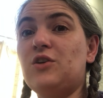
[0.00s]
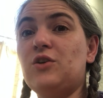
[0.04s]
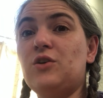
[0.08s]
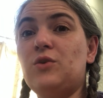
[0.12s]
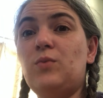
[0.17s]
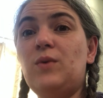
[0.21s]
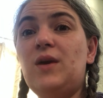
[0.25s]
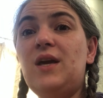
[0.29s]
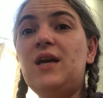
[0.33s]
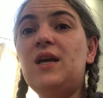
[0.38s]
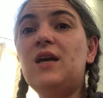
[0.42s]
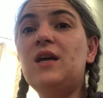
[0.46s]

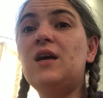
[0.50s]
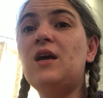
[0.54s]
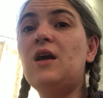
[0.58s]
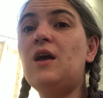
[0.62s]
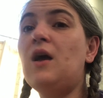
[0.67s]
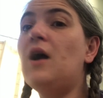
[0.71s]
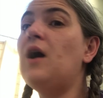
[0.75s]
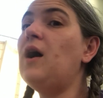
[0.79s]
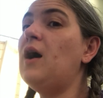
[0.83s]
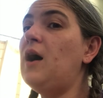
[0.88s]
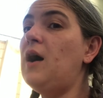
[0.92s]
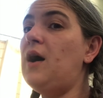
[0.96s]
week,
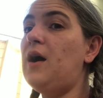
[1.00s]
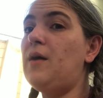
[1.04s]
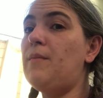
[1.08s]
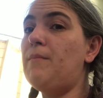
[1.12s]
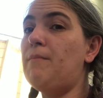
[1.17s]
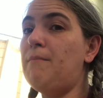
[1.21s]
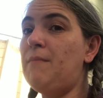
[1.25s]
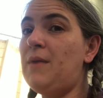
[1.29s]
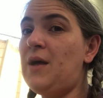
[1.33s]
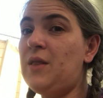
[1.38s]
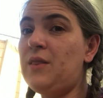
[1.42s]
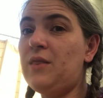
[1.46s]

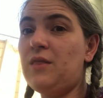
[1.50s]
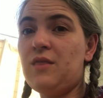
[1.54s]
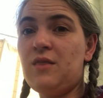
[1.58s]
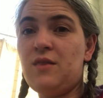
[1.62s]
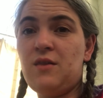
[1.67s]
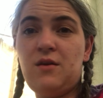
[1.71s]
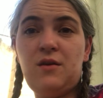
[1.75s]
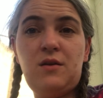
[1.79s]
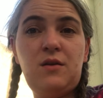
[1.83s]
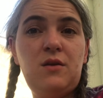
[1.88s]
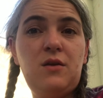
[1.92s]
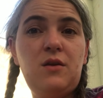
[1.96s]
month,
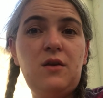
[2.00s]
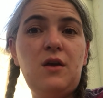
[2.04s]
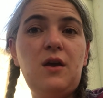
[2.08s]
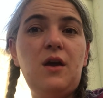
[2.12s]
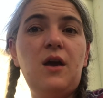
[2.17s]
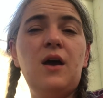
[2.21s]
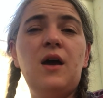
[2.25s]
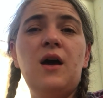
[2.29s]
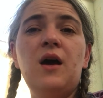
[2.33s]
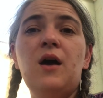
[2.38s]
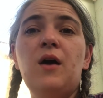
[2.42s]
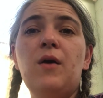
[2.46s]

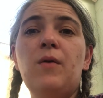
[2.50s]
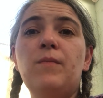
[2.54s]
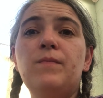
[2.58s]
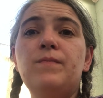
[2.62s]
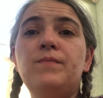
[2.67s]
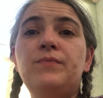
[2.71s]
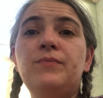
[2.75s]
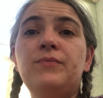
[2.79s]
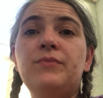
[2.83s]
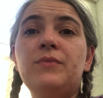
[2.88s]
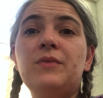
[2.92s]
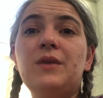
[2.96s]

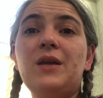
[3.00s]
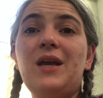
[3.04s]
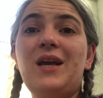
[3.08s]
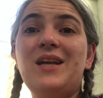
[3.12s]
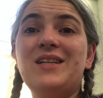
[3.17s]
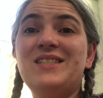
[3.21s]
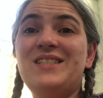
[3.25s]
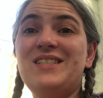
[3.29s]
and